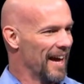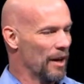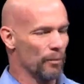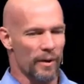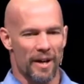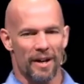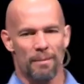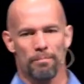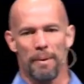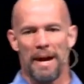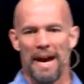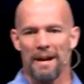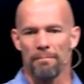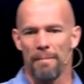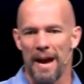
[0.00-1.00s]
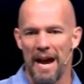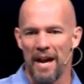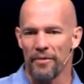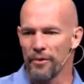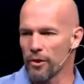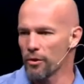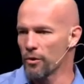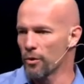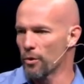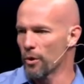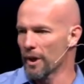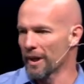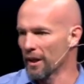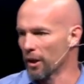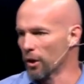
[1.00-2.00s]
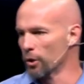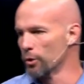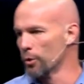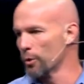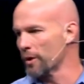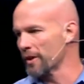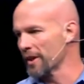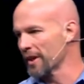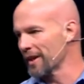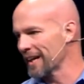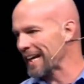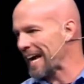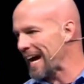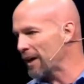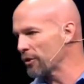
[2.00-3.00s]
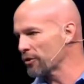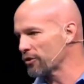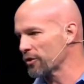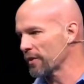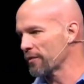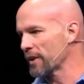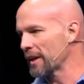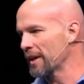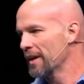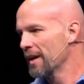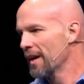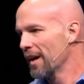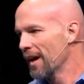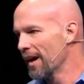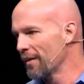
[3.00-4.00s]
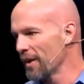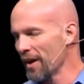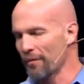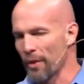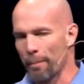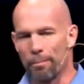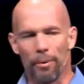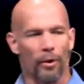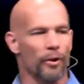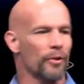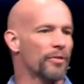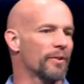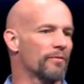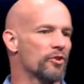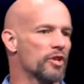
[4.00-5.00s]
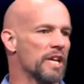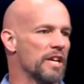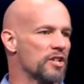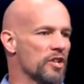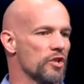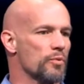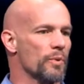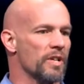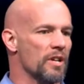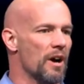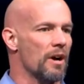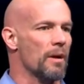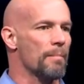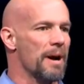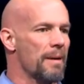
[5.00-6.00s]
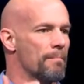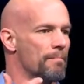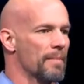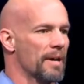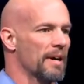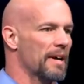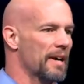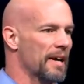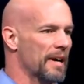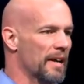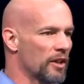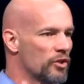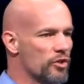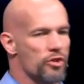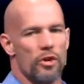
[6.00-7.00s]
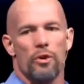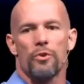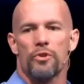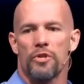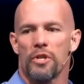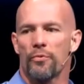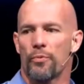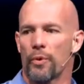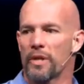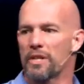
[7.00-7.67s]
and we unpack Matthew and Luke, the accounts of the uh, of the birth of Jesus, we talk about Mary and Joseph.